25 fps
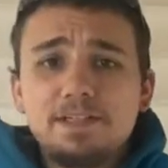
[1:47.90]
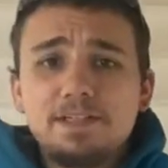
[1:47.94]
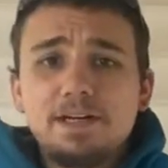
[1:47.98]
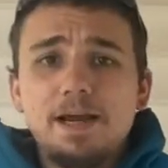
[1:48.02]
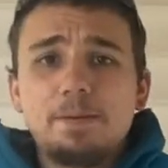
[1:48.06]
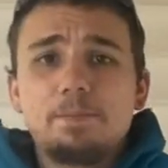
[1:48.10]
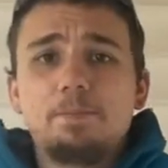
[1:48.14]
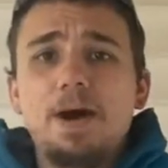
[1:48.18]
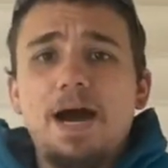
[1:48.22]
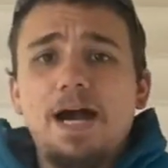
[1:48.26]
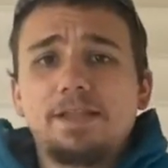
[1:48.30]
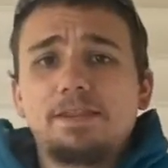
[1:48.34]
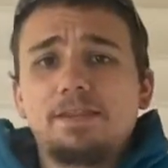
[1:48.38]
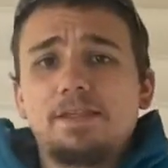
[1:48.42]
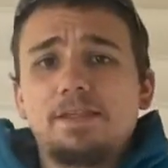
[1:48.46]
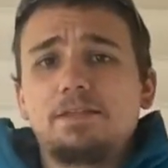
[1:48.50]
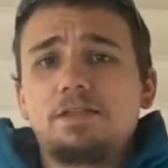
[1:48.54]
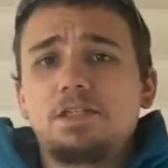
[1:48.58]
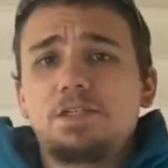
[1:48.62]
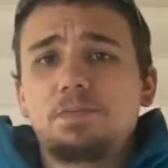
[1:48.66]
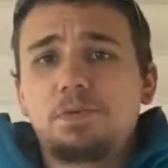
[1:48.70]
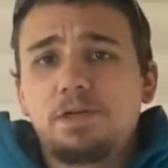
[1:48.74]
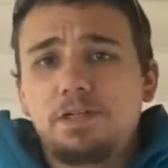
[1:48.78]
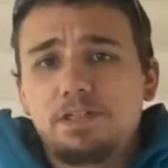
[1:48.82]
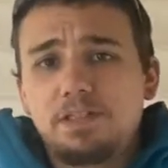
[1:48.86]
I bought this
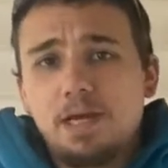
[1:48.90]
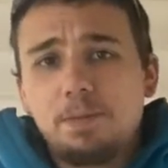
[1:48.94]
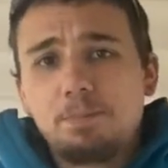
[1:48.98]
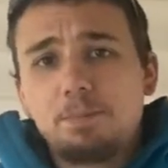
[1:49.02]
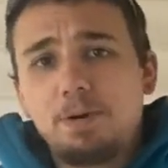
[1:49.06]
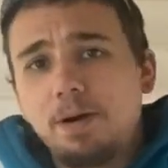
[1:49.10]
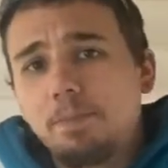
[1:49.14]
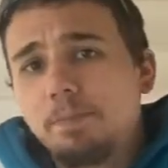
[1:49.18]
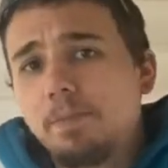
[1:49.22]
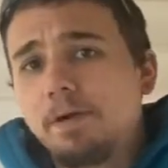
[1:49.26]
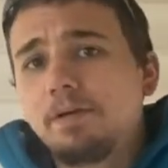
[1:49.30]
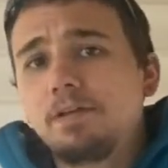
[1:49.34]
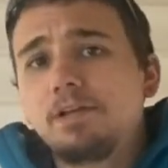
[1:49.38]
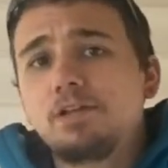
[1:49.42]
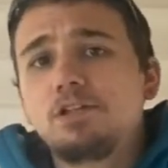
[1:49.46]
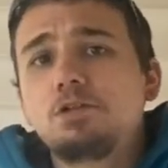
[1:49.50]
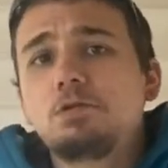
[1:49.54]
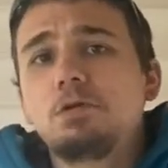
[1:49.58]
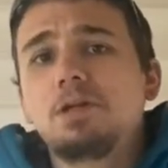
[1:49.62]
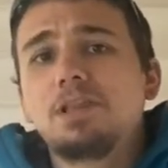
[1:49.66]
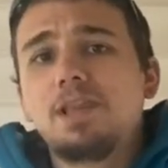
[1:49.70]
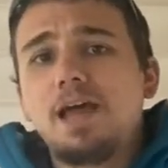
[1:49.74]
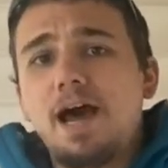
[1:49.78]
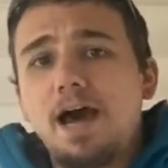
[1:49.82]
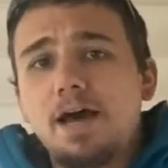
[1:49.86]
is because I primarily
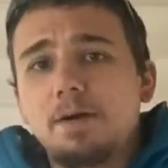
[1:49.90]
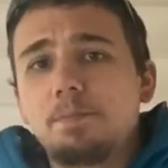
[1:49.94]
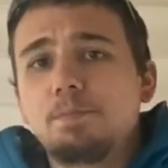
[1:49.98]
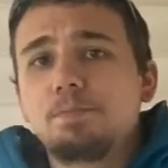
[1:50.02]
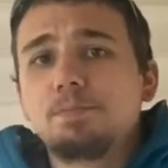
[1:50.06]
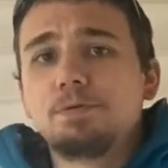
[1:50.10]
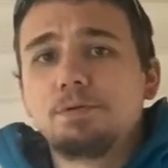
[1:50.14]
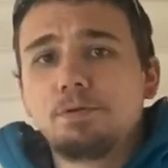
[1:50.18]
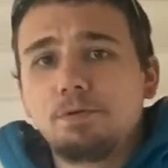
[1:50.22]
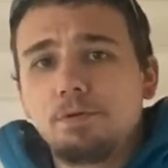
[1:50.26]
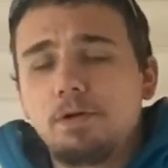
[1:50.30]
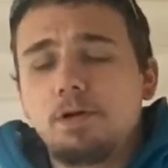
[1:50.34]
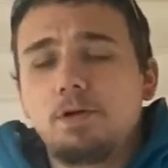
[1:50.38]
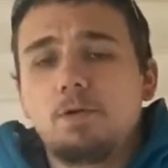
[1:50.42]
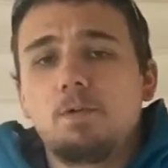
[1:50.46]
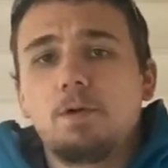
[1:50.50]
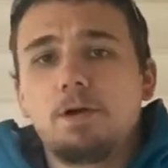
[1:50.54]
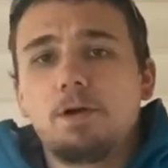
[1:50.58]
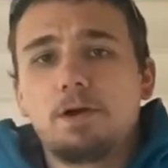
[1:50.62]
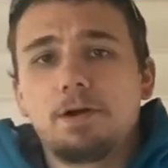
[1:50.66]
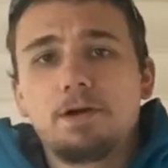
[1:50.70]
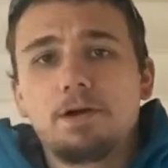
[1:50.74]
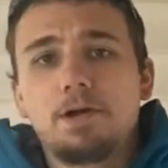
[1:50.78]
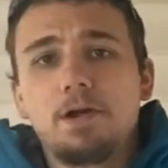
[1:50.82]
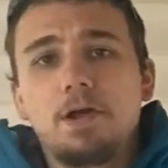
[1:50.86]
do a lot of pruning
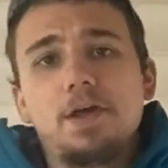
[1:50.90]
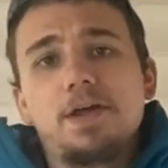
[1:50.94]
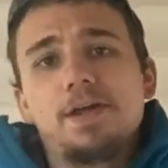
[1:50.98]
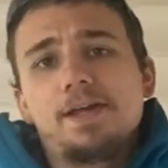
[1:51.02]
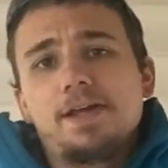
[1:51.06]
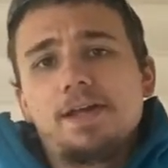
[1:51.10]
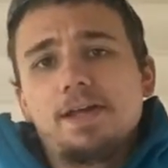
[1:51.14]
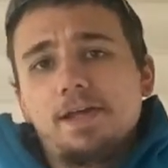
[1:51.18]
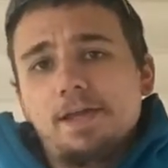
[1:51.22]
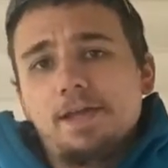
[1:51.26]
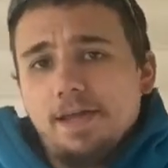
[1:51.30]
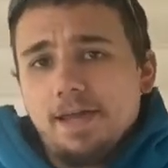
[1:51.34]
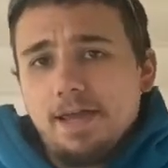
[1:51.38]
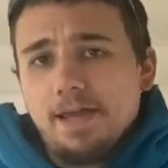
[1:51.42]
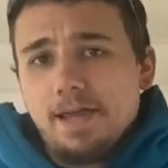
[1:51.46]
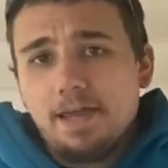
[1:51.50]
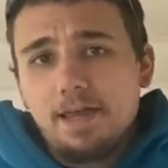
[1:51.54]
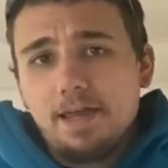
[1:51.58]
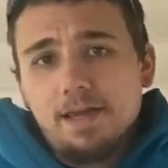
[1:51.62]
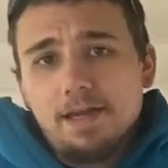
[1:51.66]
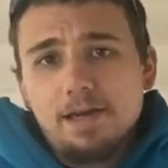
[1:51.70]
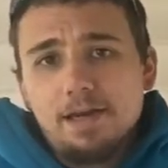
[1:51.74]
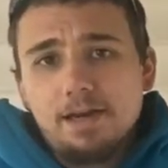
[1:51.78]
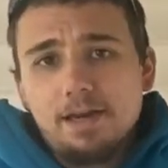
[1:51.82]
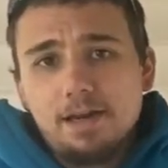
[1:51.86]
work,
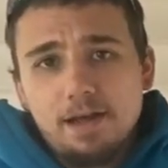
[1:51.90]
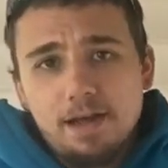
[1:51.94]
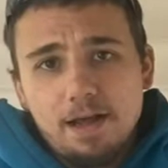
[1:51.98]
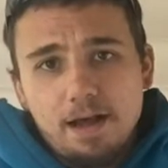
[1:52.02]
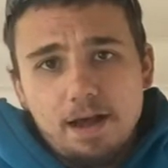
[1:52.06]
and